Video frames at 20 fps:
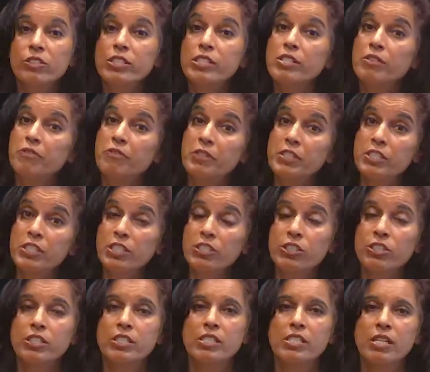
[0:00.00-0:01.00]
hundreds of
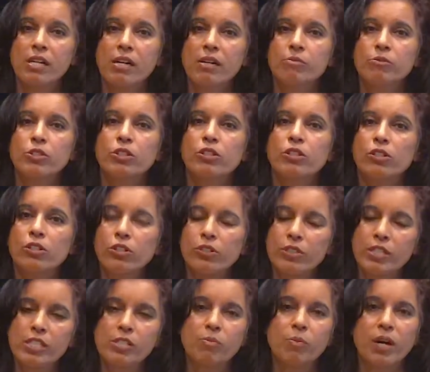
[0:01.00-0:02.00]
physicians come
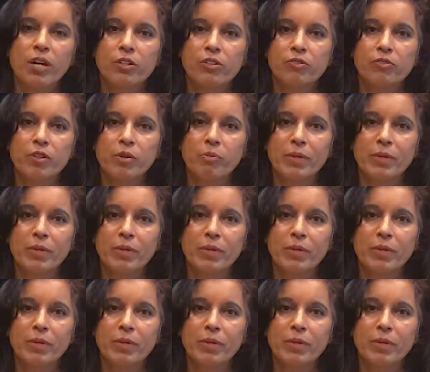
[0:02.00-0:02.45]
to learn this